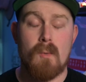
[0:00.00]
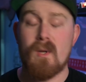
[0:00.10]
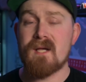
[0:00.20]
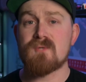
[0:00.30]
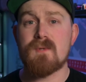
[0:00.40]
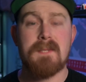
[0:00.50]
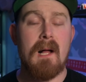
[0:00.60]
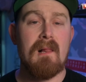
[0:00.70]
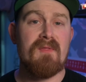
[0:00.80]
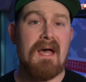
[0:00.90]
Wickens would
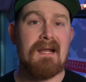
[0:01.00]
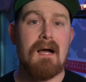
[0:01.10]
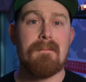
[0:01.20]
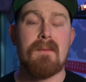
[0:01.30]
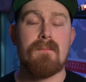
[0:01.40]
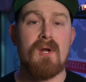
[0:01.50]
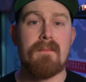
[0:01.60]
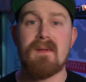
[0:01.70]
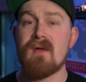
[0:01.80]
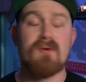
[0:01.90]
follow that up and put
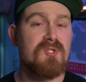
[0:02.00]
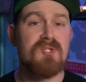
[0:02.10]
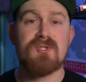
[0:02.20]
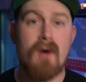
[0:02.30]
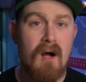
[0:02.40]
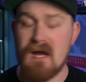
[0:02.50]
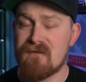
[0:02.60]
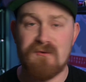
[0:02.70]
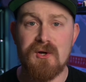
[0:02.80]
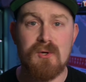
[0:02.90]
up another strong
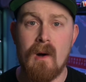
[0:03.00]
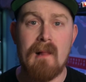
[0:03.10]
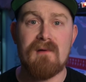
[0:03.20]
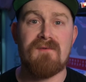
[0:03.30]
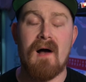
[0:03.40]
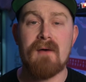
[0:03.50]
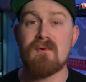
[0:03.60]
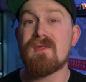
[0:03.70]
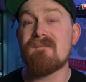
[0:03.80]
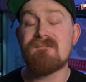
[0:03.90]
effort in qualifying
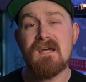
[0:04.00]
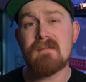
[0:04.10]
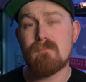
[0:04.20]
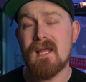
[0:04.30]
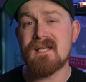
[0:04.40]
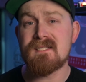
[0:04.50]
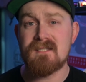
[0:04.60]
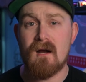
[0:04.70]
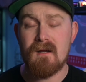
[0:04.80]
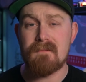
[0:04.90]
with a 5th place
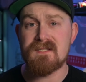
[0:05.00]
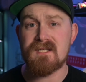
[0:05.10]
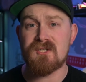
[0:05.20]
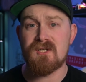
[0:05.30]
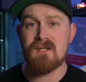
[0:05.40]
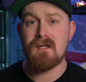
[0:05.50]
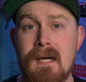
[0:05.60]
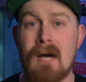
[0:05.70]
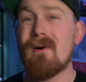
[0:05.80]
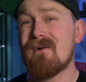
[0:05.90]
starting position.
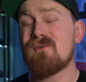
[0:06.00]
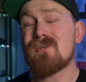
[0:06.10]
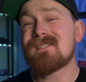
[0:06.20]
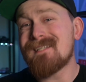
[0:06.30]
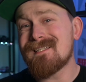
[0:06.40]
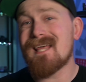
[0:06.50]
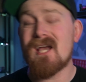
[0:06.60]
However, since they